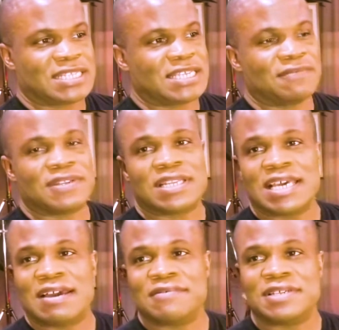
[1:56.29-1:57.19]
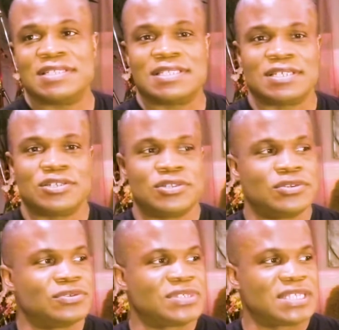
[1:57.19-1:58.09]
7-Elevens and
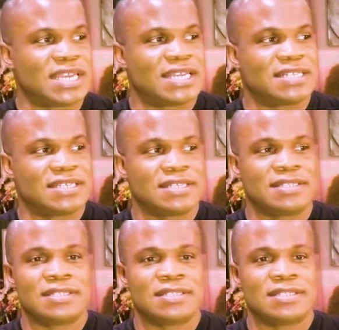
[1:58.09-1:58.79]
newsstands and